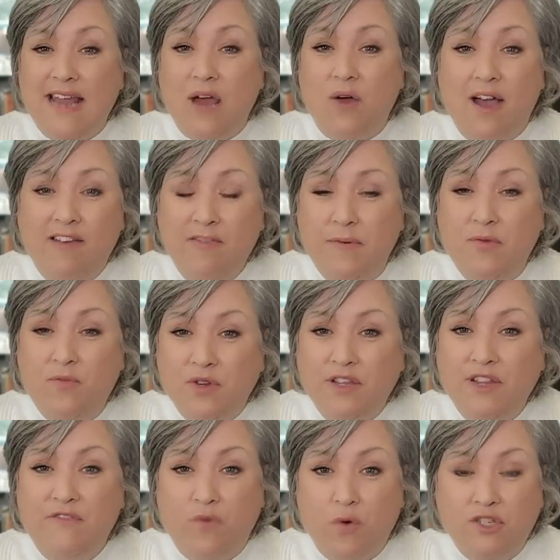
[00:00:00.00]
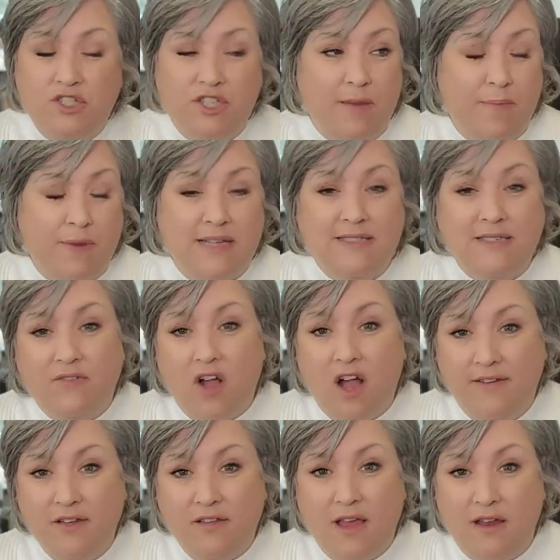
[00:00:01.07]
Now, I've been really fortunate because I've
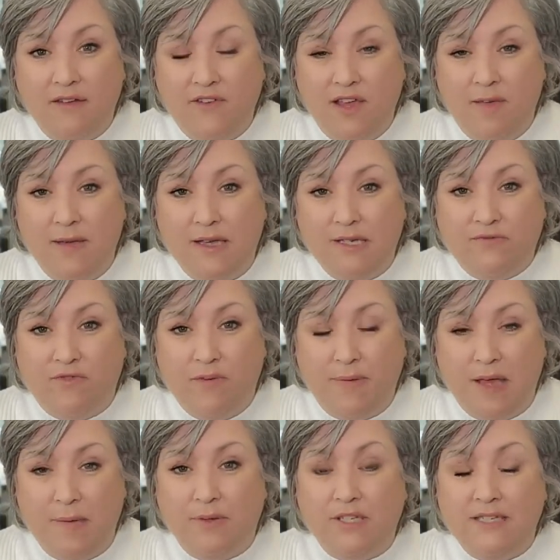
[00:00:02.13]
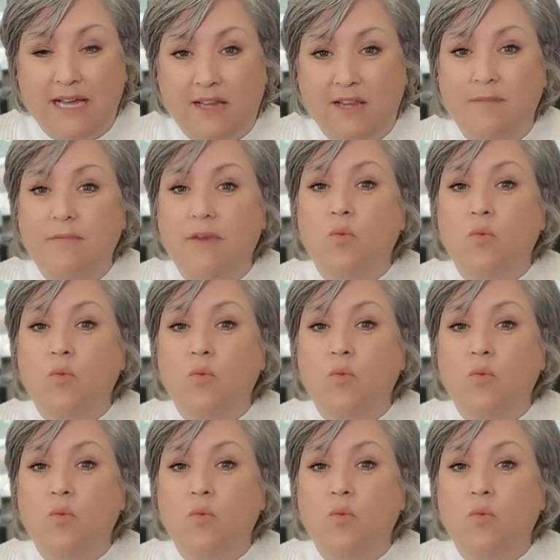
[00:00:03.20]
gotten a lot of emails from people telling